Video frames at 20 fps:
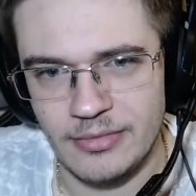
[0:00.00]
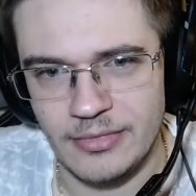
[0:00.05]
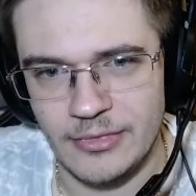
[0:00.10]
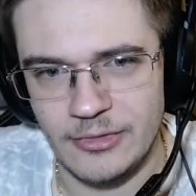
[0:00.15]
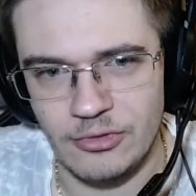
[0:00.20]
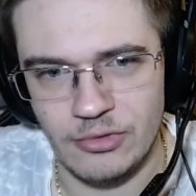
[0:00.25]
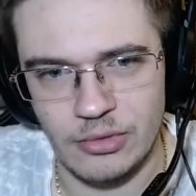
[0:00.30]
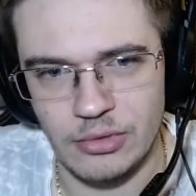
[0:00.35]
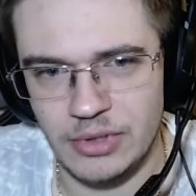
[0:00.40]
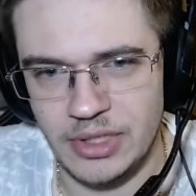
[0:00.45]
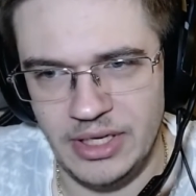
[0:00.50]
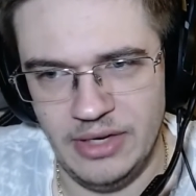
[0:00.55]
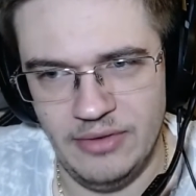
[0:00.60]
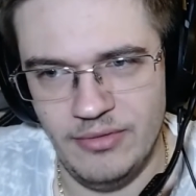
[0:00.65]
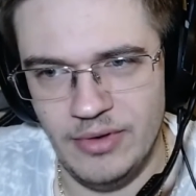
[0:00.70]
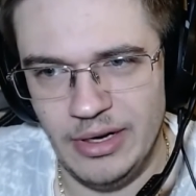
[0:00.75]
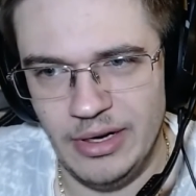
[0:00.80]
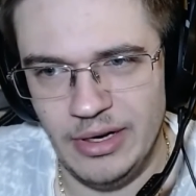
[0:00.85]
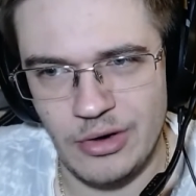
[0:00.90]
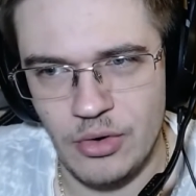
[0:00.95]
And look,
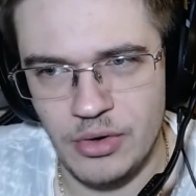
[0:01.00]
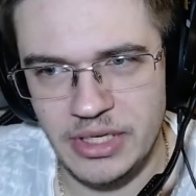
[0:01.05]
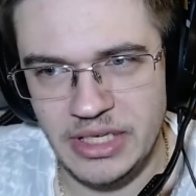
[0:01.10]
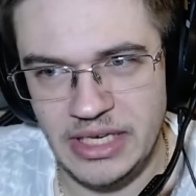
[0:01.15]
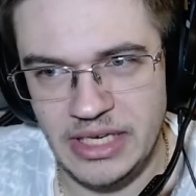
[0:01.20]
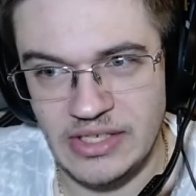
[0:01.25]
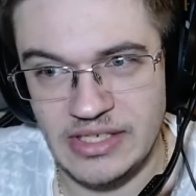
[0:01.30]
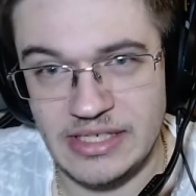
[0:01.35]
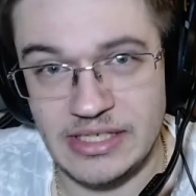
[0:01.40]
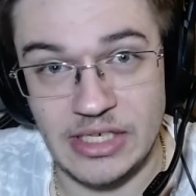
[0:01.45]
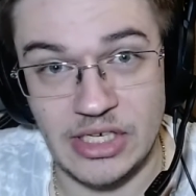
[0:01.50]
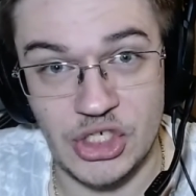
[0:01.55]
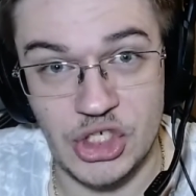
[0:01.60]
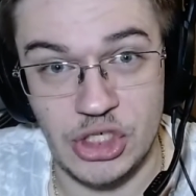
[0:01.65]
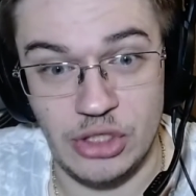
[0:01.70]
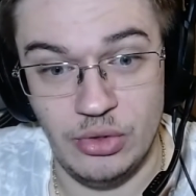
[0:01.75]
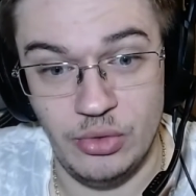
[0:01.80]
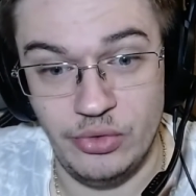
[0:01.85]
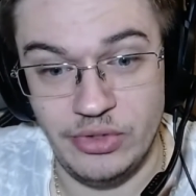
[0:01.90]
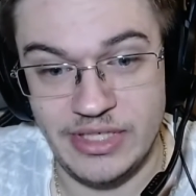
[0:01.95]
even Connie and
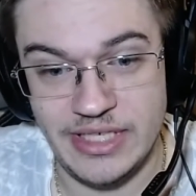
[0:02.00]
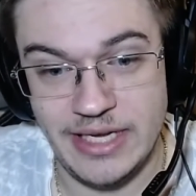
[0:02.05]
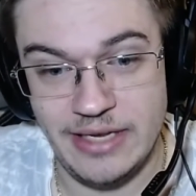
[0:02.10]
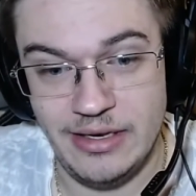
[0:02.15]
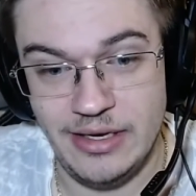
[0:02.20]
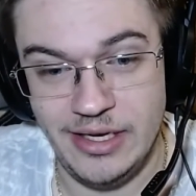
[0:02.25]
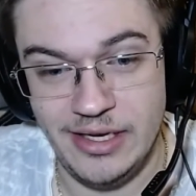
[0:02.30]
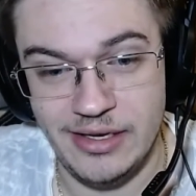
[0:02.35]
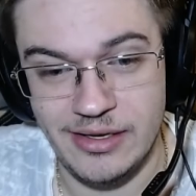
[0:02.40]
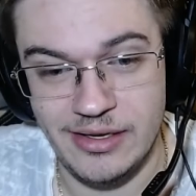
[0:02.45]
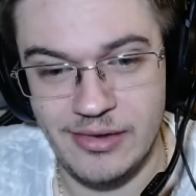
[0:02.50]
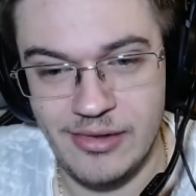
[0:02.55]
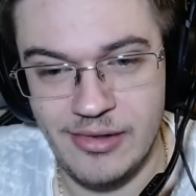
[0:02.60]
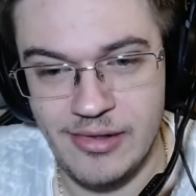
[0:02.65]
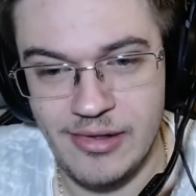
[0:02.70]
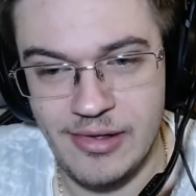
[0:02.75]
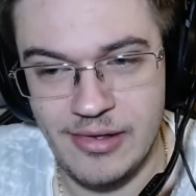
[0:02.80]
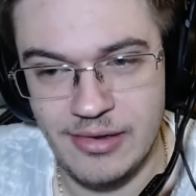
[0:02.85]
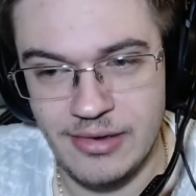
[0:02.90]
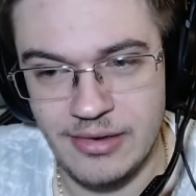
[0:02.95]
Sasha look deadly.
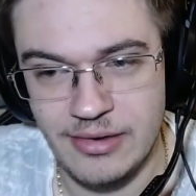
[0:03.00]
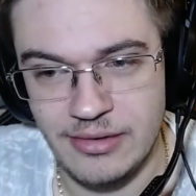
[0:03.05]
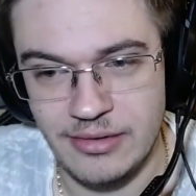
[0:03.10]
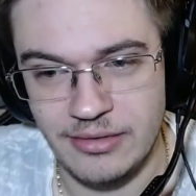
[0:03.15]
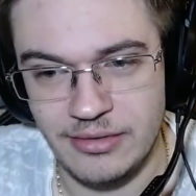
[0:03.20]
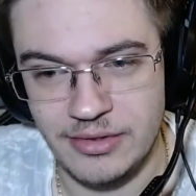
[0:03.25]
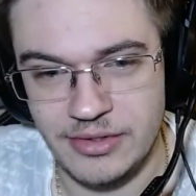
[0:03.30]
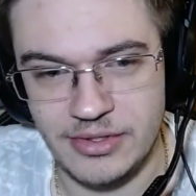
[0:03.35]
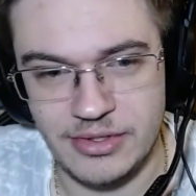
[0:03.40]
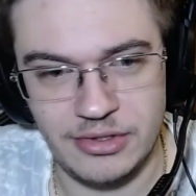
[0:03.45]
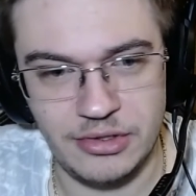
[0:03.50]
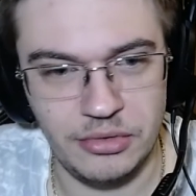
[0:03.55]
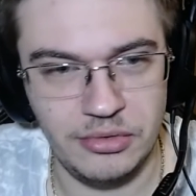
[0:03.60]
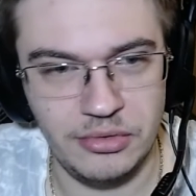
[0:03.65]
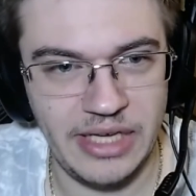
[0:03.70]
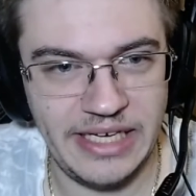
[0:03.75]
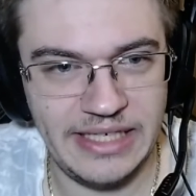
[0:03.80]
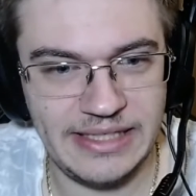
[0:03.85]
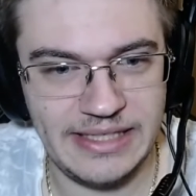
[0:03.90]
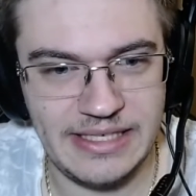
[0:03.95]
The two
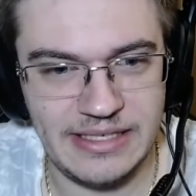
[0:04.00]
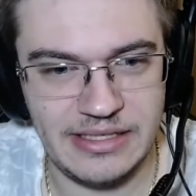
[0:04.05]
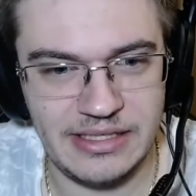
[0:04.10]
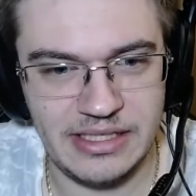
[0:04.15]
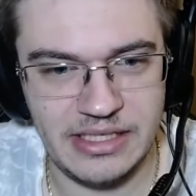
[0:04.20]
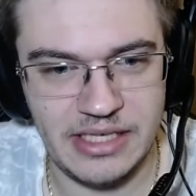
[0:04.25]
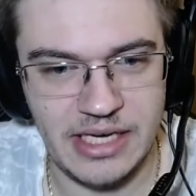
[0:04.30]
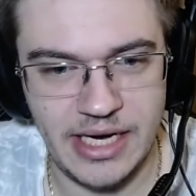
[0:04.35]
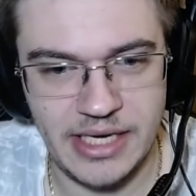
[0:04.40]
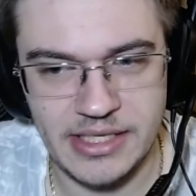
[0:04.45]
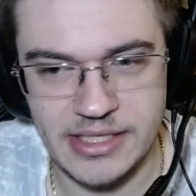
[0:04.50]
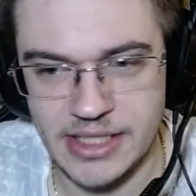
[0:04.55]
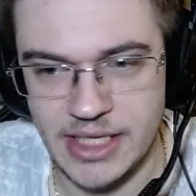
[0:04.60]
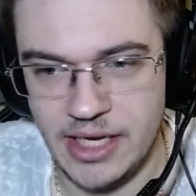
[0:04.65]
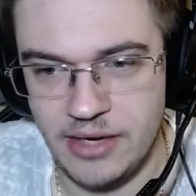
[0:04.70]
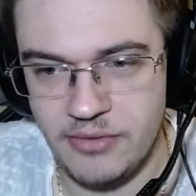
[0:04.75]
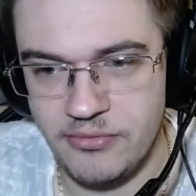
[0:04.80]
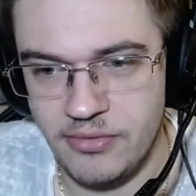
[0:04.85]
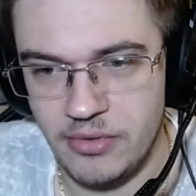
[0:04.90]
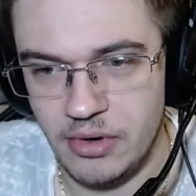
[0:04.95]
nicest guys
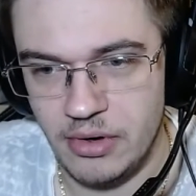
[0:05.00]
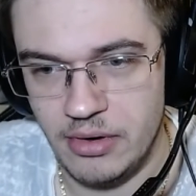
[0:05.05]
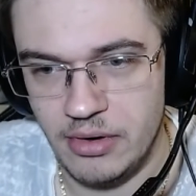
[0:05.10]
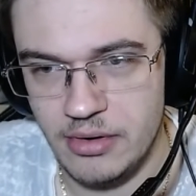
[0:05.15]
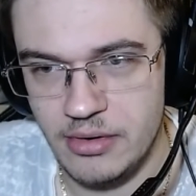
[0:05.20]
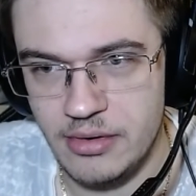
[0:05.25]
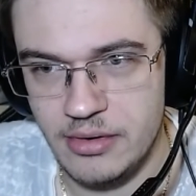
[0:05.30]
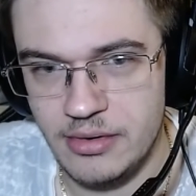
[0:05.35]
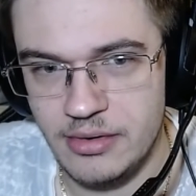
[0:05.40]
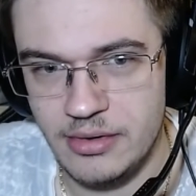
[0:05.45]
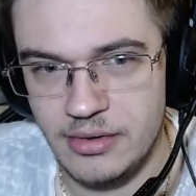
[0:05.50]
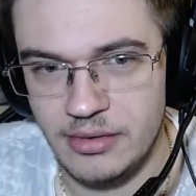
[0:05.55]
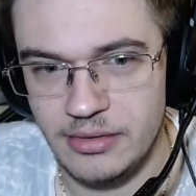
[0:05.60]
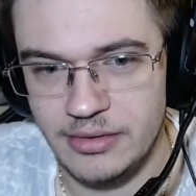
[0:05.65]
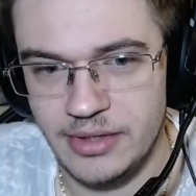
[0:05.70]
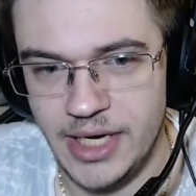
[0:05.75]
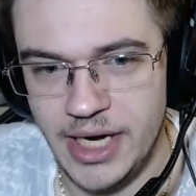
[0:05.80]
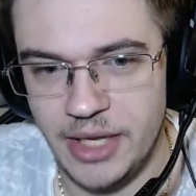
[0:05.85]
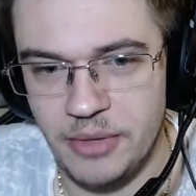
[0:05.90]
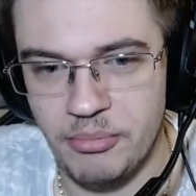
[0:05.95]
ever.
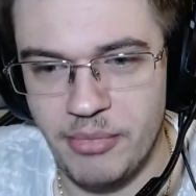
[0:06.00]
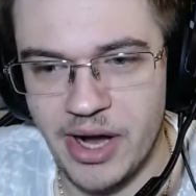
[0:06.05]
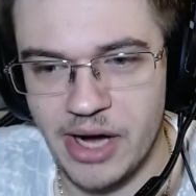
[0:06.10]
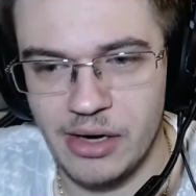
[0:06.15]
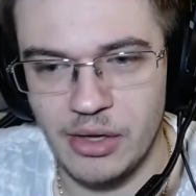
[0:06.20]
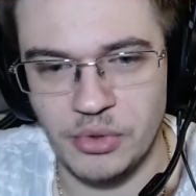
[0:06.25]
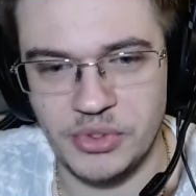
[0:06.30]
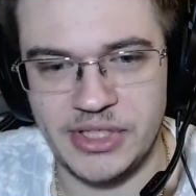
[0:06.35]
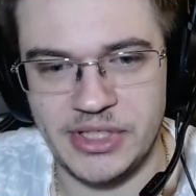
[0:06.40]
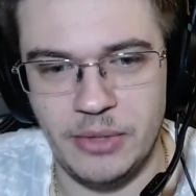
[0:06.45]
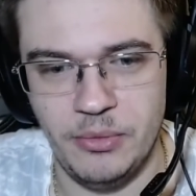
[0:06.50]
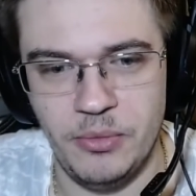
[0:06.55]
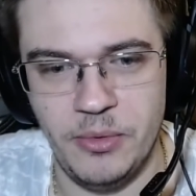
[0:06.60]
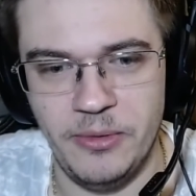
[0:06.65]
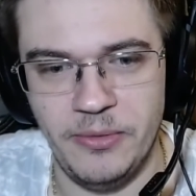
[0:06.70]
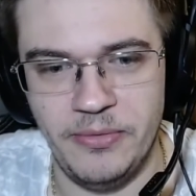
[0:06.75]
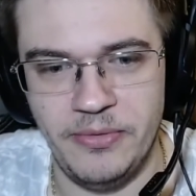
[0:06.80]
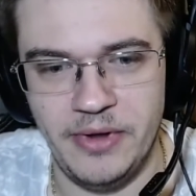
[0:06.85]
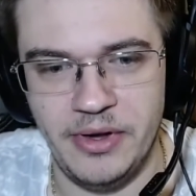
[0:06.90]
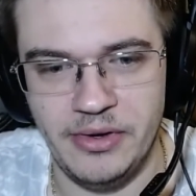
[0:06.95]
And Marlo
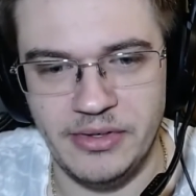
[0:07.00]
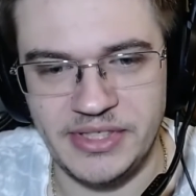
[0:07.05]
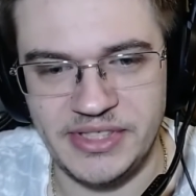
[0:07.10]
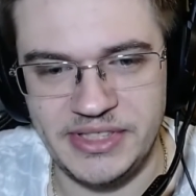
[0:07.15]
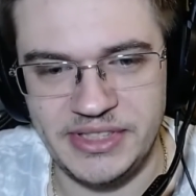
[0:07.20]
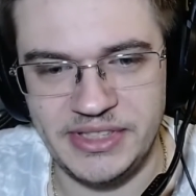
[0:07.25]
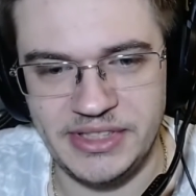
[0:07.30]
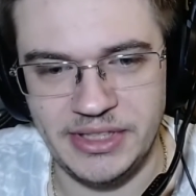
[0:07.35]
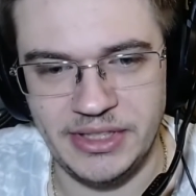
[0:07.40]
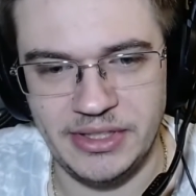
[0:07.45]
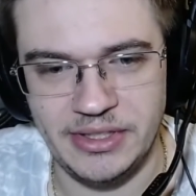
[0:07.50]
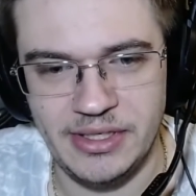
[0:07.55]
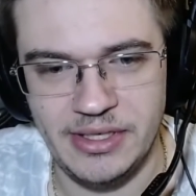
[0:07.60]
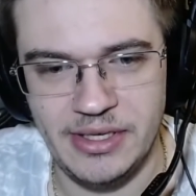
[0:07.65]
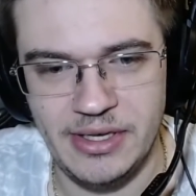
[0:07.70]
somewhere there sitting.